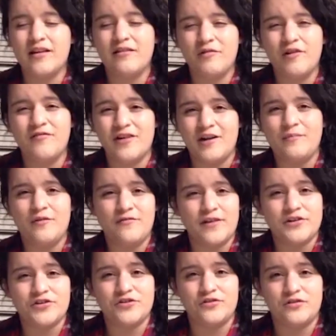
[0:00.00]
we're a very
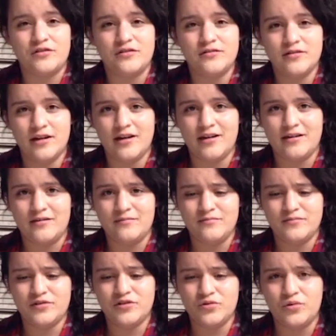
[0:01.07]
professional um,
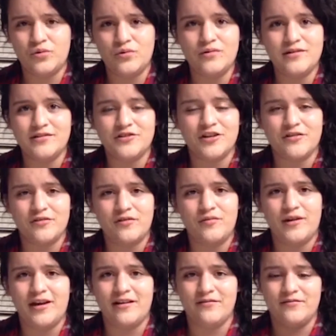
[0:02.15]
school in general
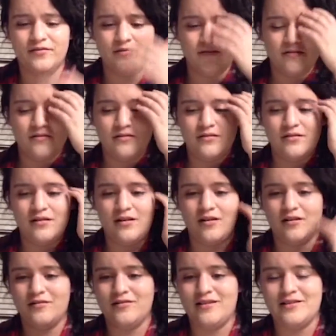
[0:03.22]
we have
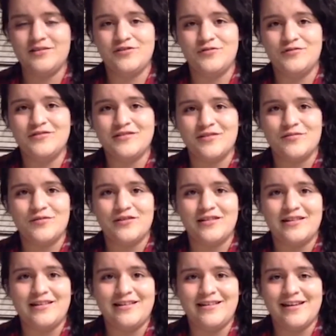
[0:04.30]
our like students are
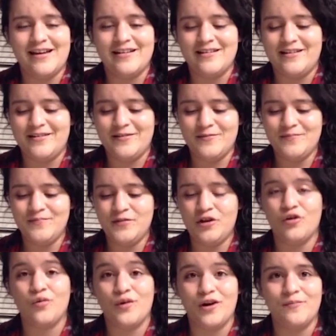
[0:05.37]
really like
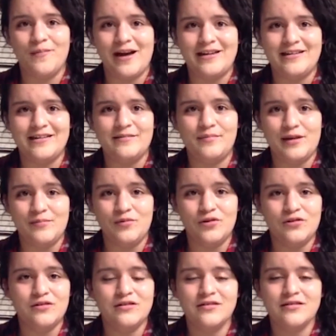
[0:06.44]
career minded
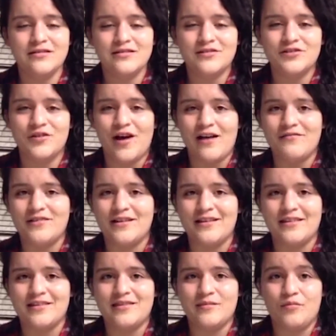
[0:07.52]
people. So
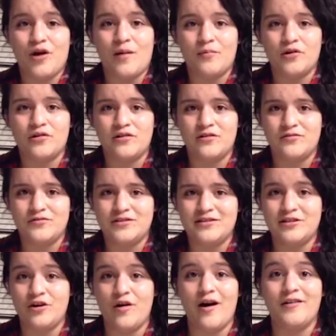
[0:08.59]
having the proper clothes
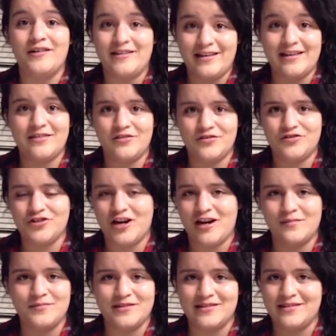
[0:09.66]
to go out and get those
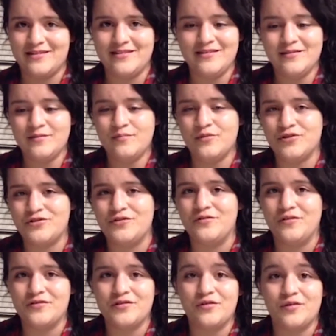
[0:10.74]
jobs and pursue
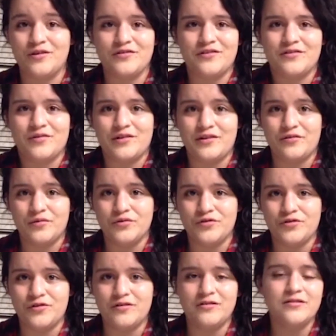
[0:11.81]
those careers is really crucial.